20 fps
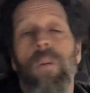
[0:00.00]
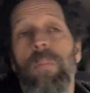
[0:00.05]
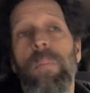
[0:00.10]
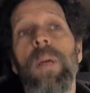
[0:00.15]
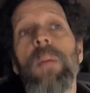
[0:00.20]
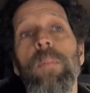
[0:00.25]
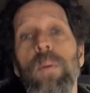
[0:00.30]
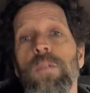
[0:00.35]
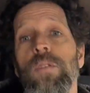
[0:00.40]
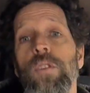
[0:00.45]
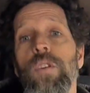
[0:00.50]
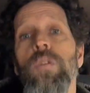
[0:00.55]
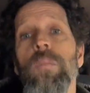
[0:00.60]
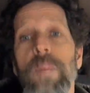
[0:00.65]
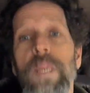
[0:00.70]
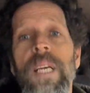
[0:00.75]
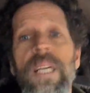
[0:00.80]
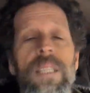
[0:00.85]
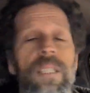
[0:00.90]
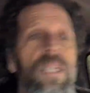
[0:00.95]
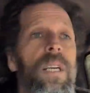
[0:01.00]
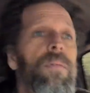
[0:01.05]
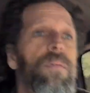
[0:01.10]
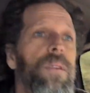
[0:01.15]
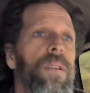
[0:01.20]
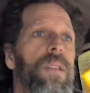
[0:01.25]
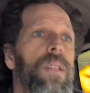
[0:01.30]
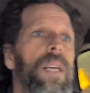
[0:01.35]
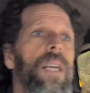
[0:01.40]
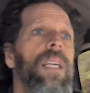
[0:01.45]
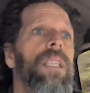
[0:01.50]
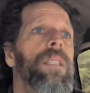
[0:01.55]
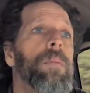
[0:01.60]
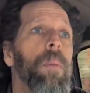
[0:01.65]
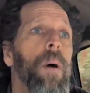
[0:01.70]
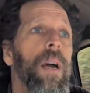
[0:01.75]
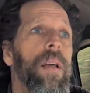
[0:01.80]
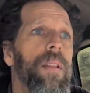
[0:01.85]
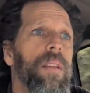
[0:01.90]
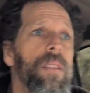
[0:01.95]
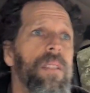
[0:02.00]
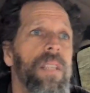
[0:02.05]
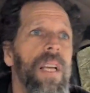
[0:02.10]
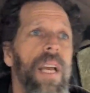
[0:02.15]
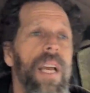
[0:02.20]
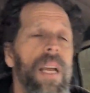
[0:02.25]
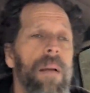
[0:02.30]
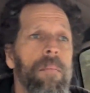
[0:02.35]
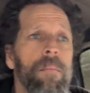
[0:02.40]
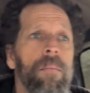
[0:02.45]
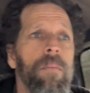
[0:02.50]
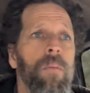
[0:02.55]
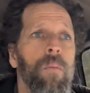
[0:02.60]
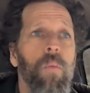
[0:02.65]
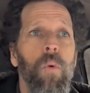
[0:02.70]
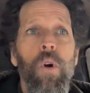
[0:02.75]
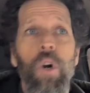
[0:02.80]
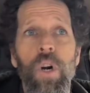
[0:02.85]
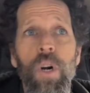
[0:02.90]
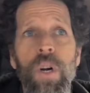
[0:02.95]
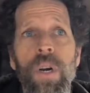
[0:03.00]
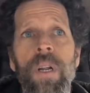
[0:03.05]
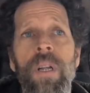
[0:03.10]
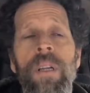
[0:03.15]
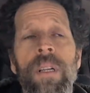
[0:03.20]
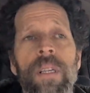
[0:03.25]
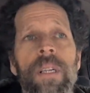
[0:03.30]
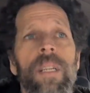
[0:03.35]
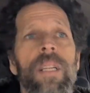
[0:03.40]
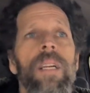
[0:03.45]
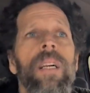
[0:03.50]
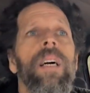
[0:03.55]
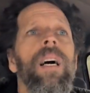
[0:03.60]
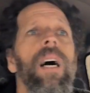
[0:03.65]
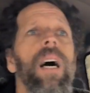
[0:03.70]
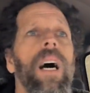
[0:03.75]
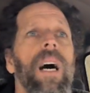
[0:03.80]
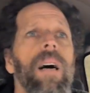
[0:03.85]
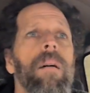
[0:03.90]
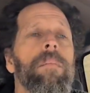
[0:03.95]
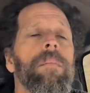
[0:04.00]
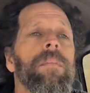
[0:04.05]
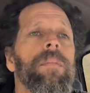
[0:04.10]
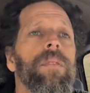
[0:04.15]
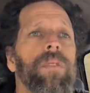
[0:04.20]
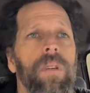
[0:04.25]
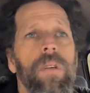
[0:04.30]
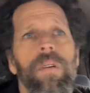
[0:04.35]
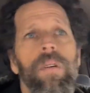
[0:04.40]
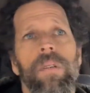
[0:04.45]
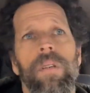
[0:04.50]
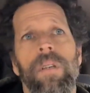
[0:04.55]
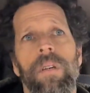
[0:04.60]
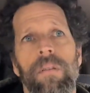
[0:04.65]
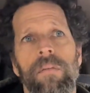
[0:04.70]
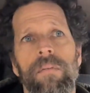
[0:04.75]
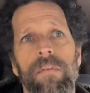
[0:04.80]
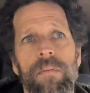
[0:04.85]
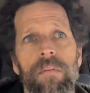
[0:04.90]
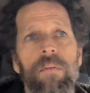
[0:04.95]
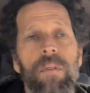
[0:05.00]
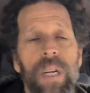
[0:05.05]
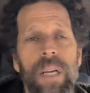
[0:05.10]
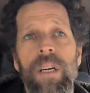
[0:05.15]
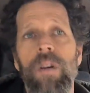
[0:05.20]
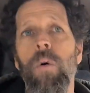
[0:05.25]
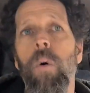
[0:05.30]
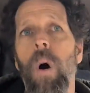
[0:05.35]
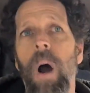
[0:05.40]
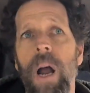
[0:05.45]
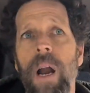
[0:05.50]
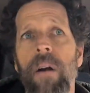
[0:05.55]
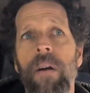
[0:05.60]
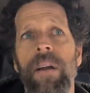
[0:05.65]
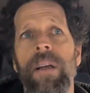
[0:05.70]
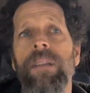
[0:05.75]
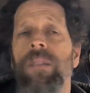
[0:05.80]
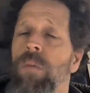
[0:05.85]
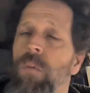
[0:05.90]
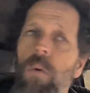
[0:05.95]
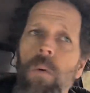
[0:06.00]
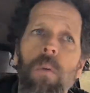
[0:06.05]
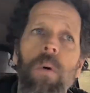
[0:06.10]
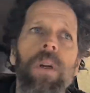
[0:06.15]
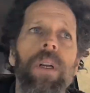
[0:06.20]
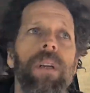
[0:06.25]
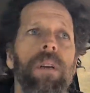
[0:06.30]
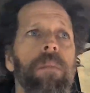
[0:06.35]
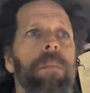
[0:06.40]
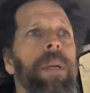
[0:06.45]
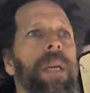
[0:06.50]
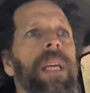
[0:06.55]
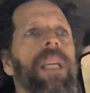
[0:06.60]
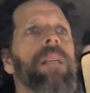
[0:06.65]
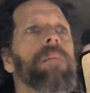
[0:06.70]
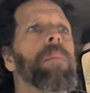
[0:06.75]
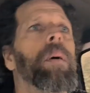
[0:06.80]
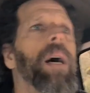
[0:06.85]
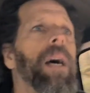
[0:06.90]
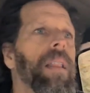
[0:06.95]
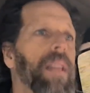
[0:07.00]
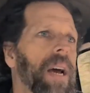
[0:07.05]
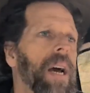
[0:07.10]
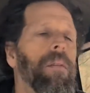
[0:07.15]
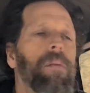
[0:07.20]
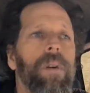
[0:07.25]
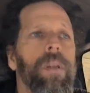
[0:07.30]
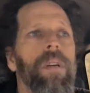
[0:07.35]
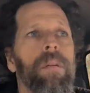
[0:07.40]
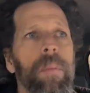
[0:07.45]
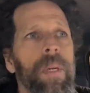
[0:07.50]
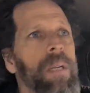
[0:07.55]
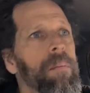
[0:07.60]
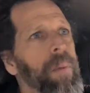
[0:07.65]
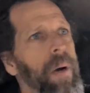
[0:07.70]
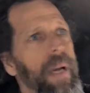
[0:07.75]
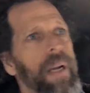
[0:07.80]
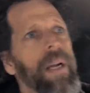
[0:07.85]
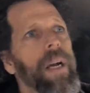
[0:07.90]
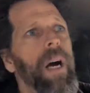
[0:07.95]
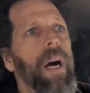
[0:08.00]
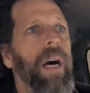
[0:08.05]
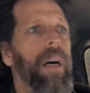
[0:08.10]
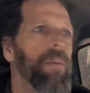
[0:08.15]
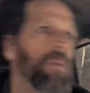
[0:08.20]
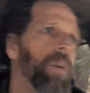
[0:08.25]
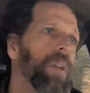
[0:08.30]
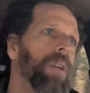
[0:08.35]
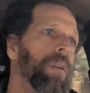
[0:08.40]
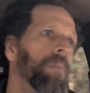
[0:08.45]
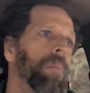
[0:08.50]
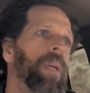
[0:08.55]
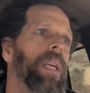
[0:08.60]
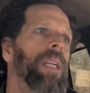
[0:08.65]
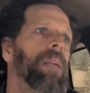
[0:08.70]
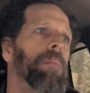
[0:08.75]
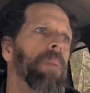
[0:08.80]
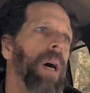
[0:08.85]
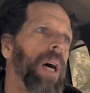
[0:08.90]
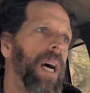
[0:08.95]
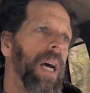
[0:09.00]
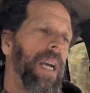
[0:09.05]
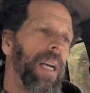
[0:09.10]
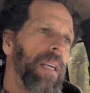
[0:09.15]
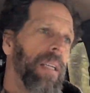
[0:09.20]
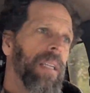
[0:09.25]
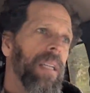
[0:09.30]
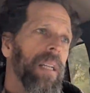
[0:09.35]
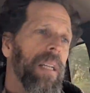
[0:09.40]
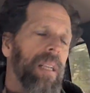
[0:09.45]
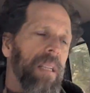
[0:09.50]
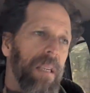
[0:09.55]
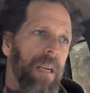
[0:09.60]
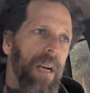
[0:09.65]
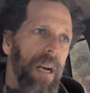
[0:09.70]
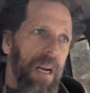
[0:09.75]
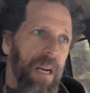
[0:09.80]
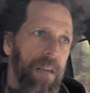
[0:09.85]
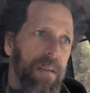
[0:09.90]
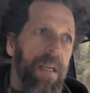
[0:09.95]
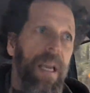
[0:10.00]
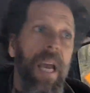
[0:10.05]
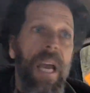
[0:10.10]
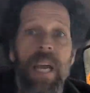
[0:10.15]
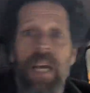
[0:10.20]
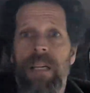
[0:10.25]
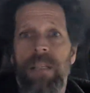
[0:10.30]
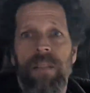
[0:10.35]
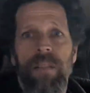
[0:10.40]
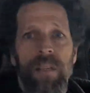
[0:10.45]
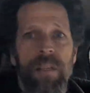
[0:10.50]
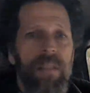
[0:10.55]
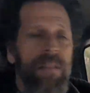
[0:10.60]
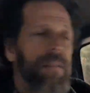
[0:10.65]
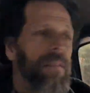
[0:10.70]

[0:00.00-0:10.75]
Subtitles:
People do mean different things by the same word. So, inquiring into, well, what do you mean by that? What do you mean by God? What do you mean by can't?